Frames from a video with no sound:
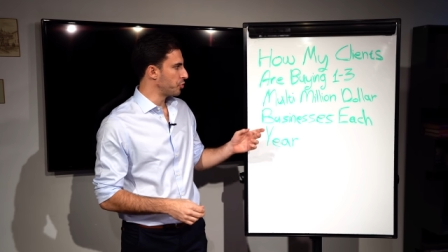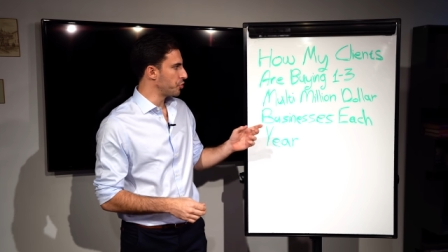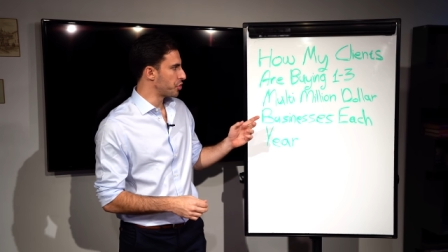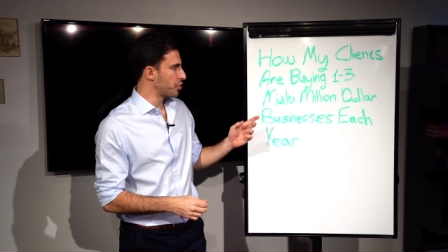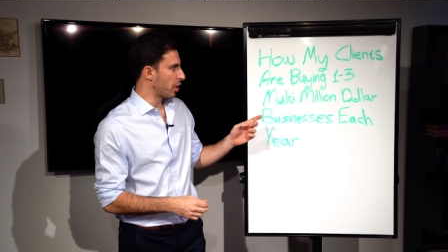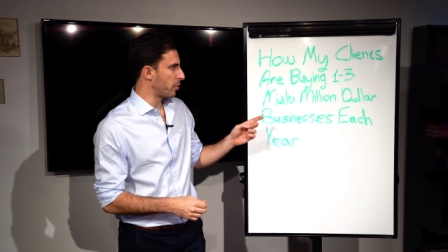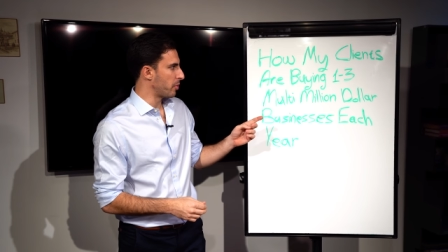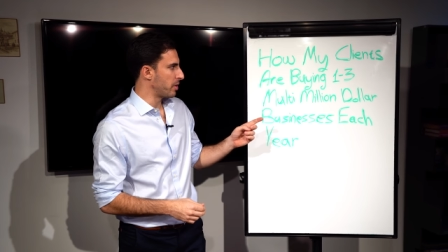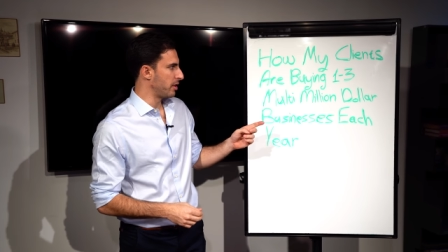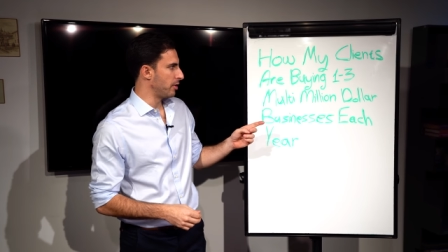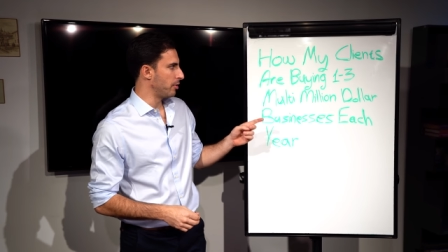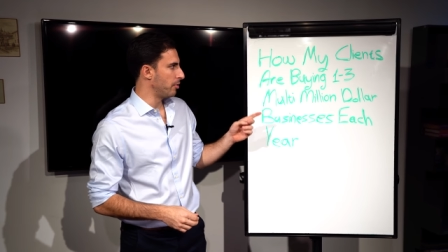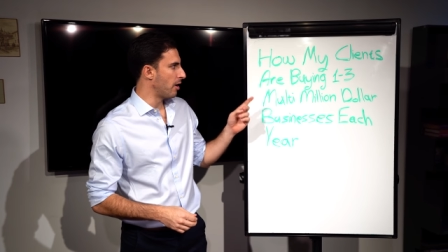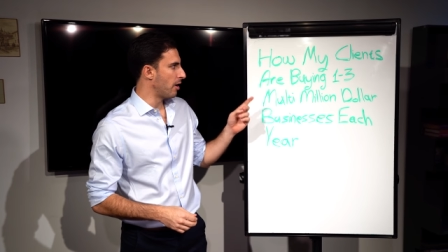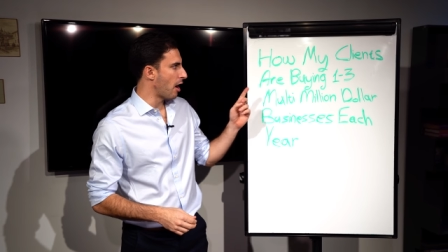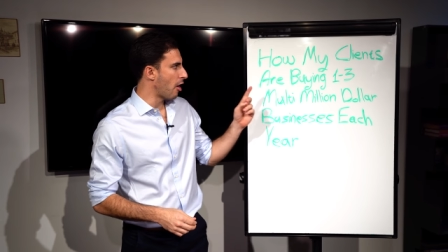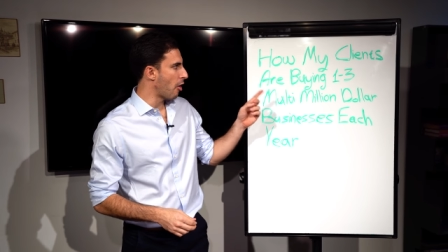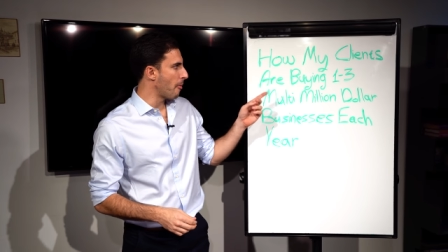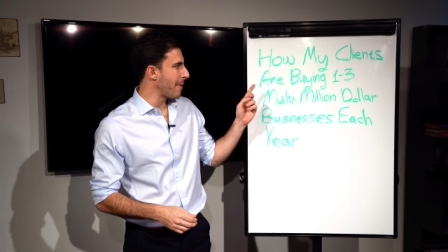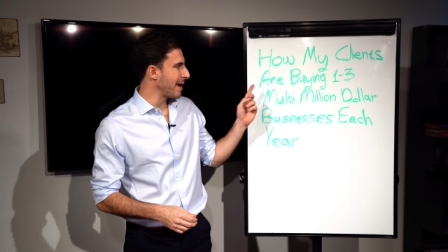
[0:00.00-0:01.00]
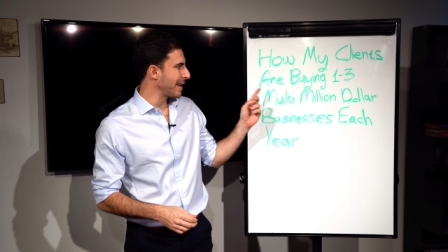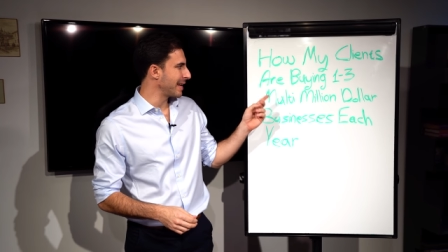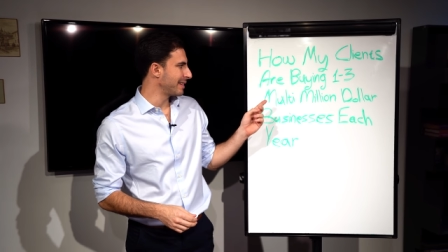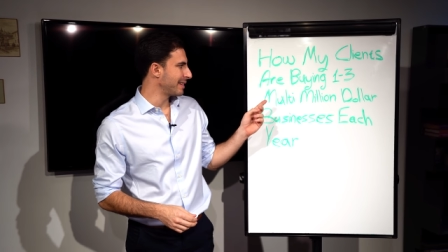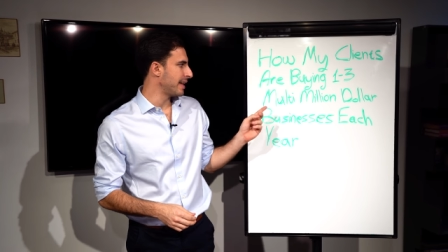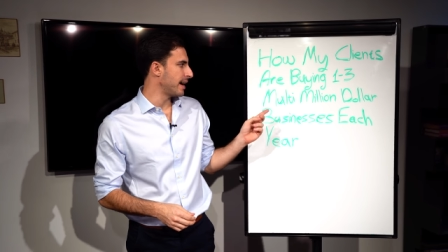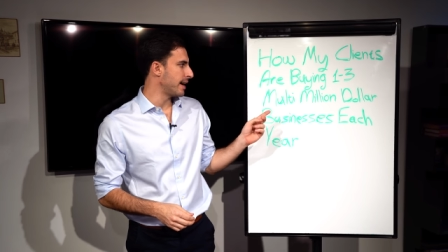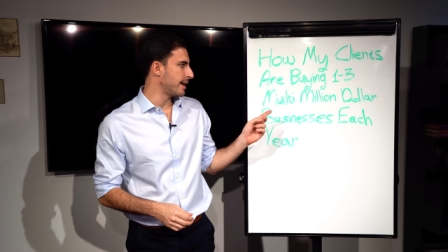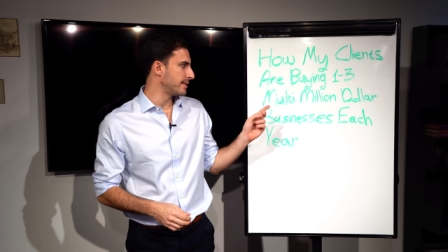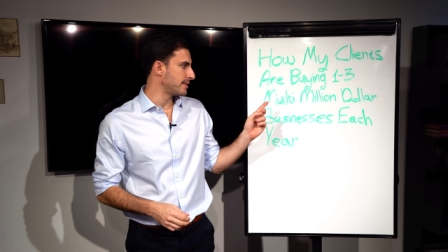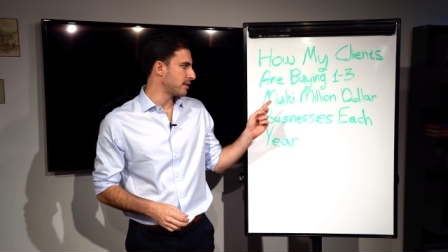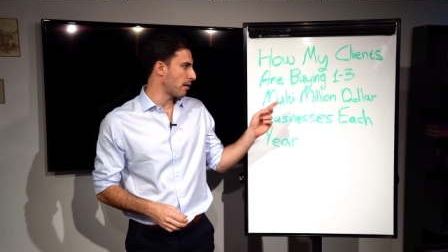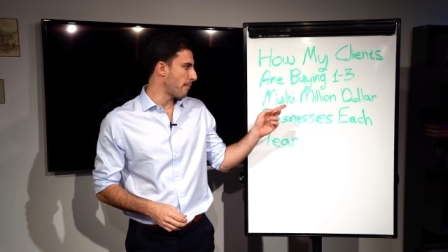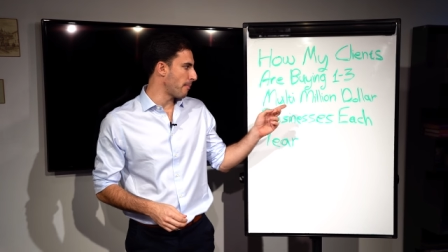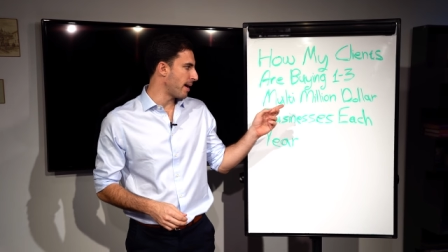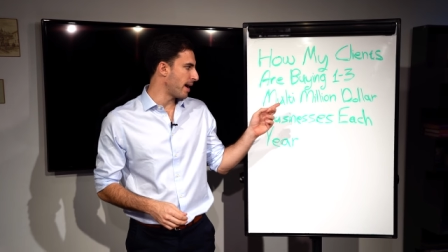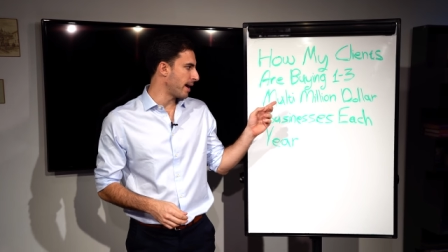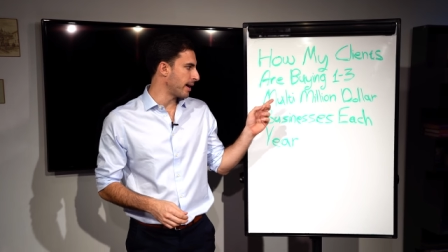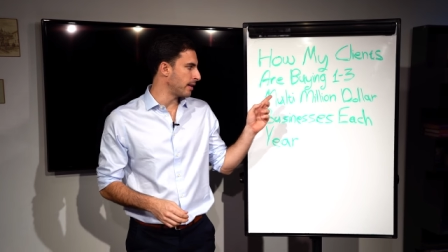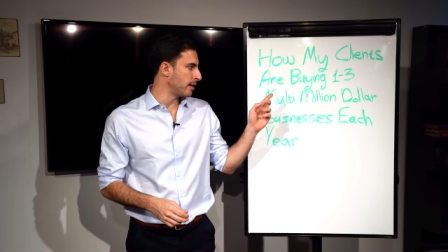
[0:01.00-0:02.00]
to share with you how my clients are
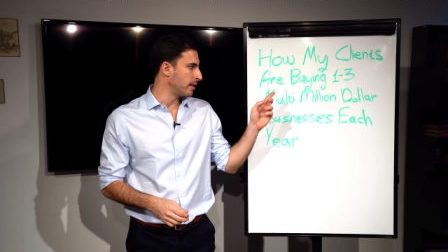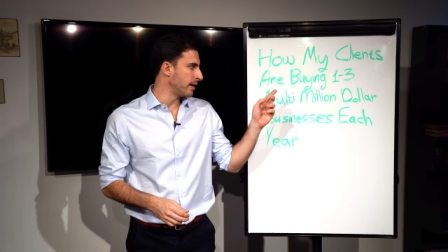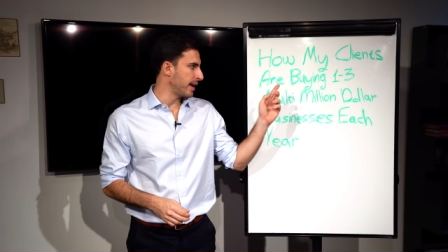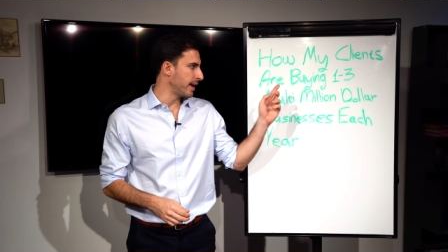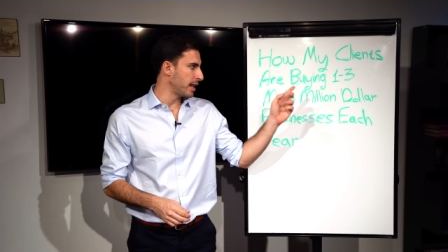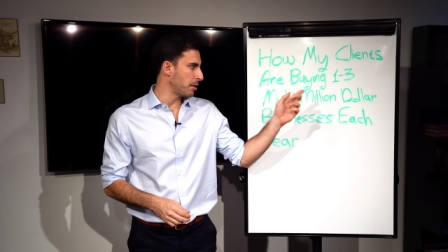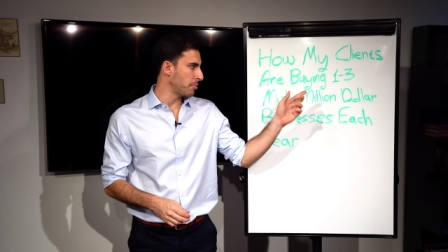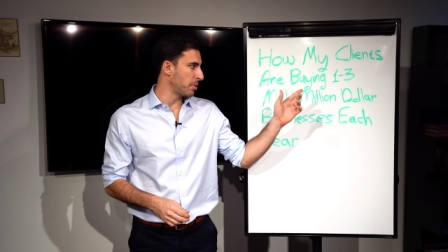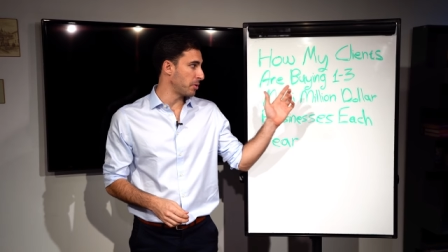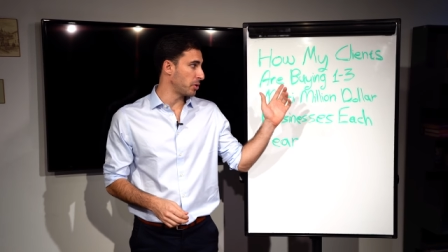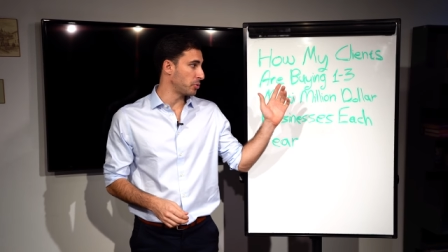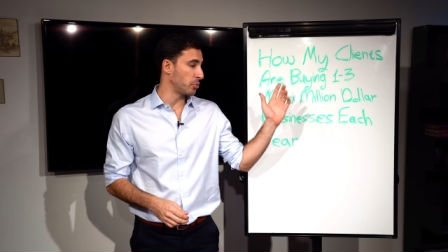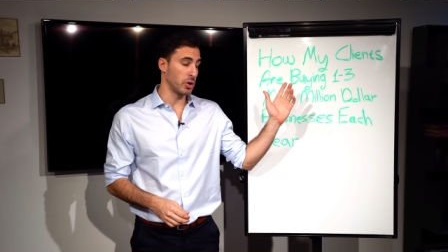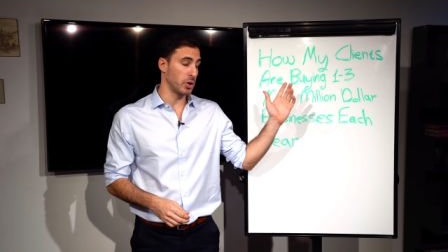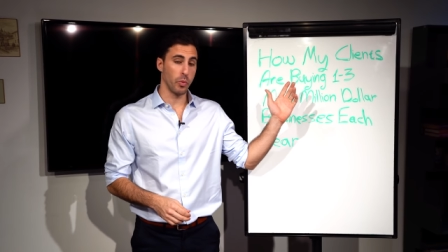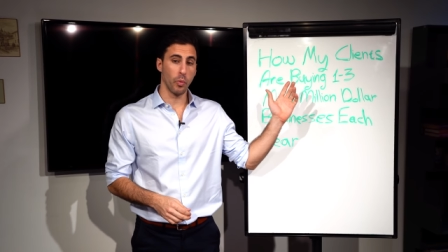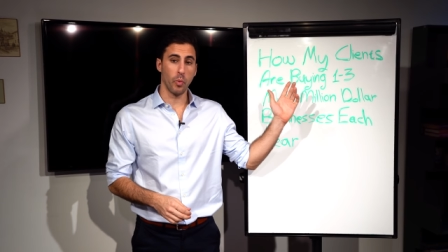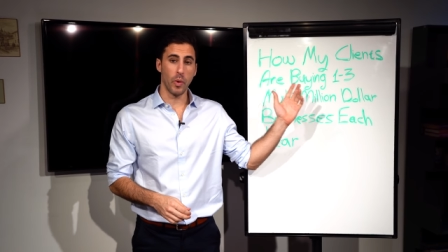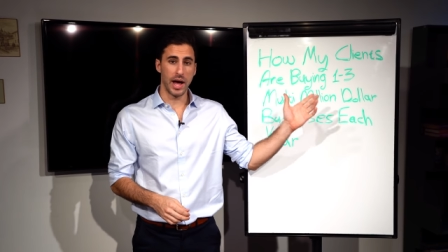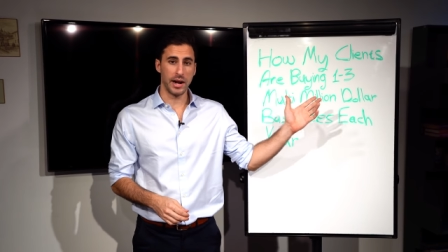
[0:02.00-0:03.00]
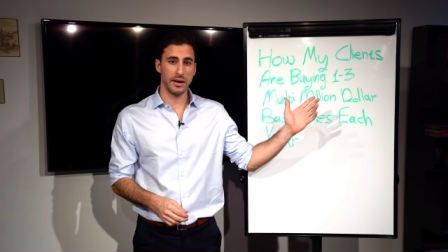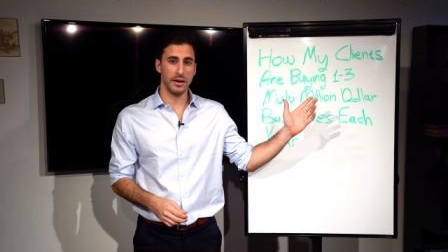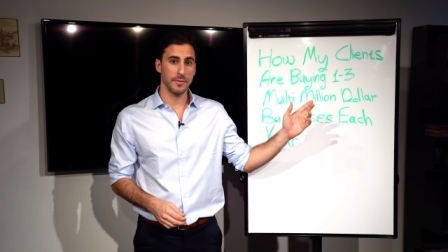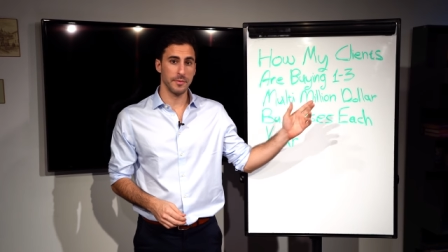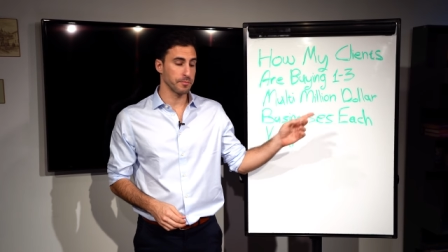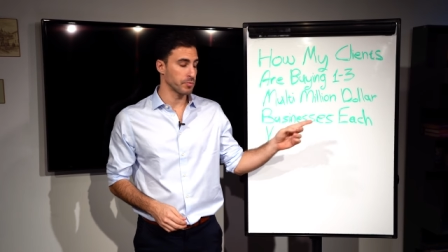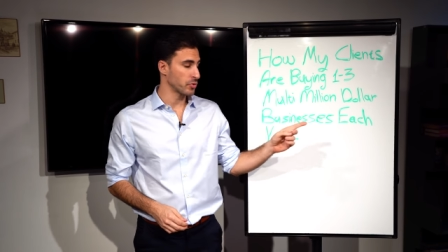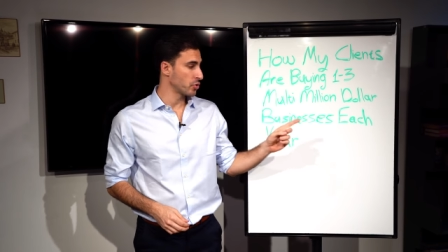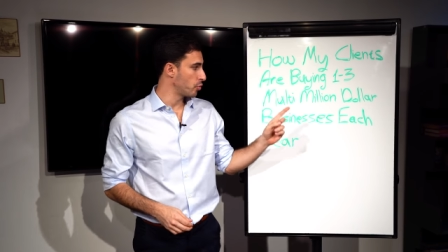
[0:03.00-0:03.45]
buying anywhere between one